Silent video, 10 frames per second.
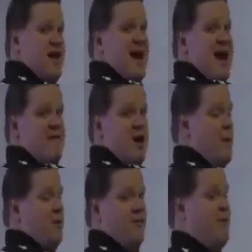that I have a
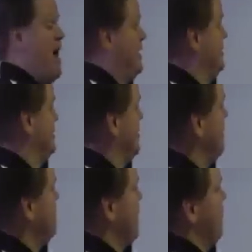couple of boxes.
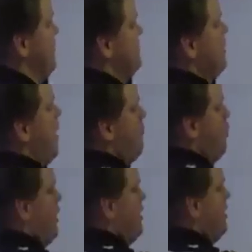This
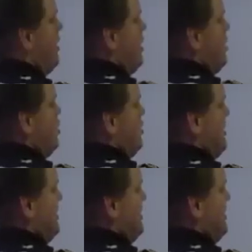top one just